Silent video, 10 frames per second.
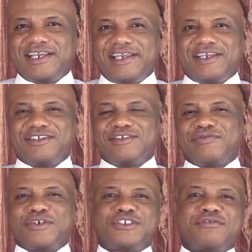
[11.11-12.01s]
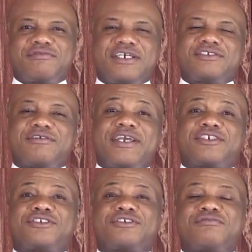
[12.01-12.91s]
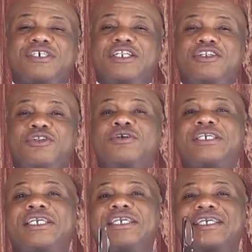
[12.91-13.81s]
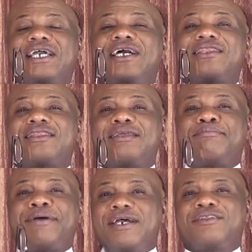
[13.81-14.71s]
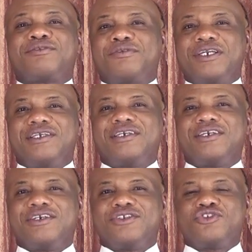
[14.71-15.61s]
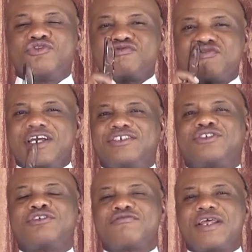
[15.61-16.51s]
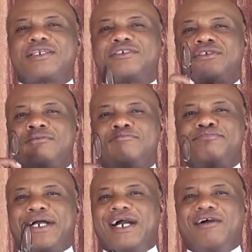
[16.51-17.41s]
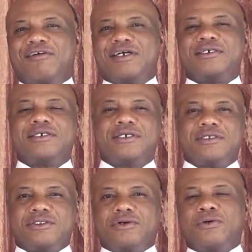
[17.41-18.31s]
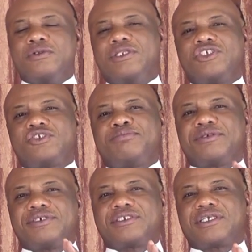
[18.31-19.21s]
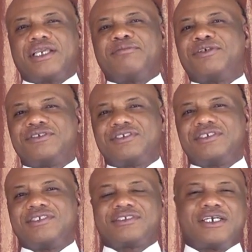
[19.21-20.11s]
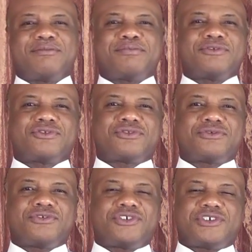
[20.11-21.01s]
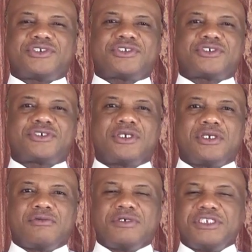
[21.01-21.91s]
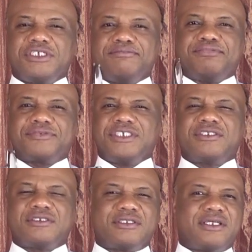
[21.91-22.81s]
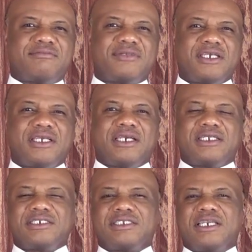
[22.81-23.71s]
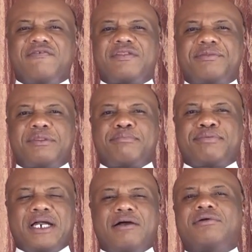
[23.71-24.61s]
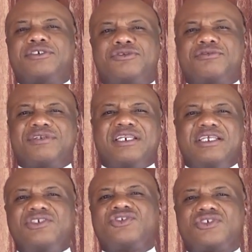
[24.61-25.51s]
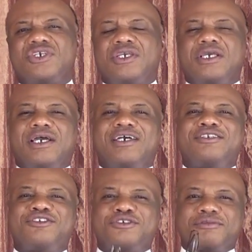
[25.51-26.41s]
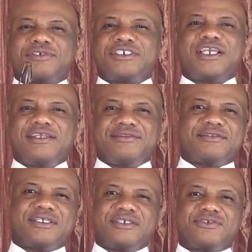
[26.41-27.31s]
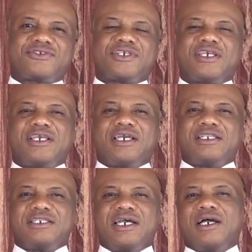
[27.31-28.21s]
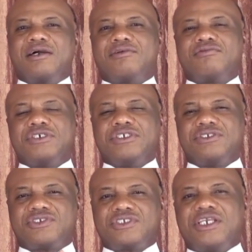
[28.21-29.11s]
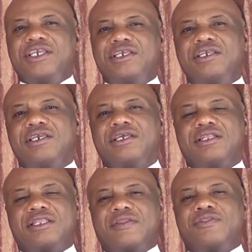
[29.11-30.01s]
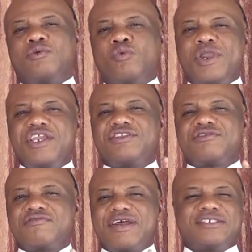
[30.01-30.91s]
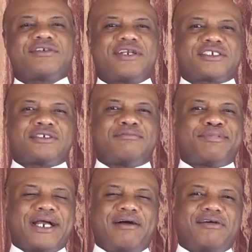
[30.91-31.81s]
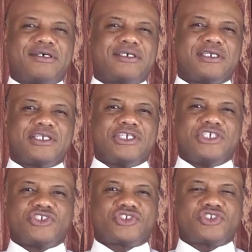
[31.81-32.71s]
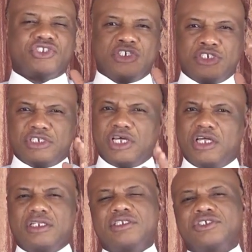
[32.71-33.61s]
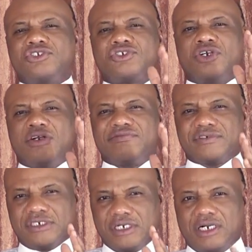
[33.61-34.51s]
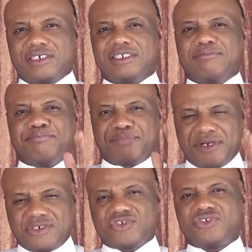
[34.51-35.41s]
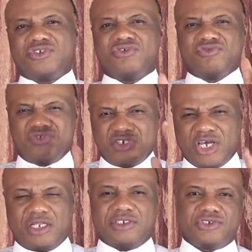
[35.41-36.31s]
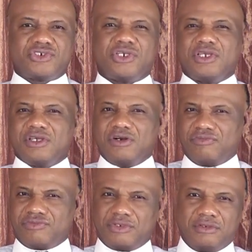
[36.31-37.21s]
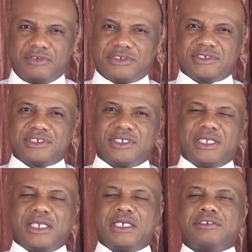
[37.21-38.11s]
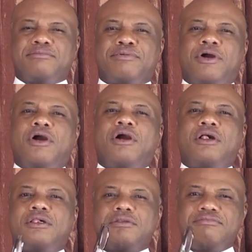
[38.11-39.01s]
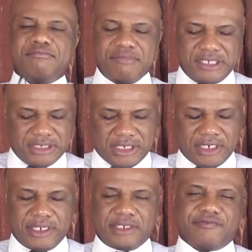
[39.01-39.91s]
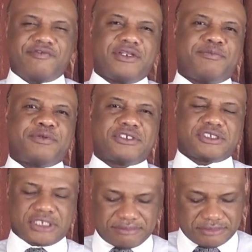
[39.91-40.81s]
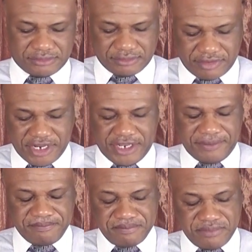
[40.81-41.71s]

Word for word: day on the Voice of Resurrection. We are looking at the pathway to resurrection power. The Holy Spirit came on the disciples through Jesus when he breathed on them and gave them the power to release and to retain things. And now we see that the way into resurrection power is the knowledge of God, a personal knowledge of the Lord. And Paul made it clear in Philippians chapter 3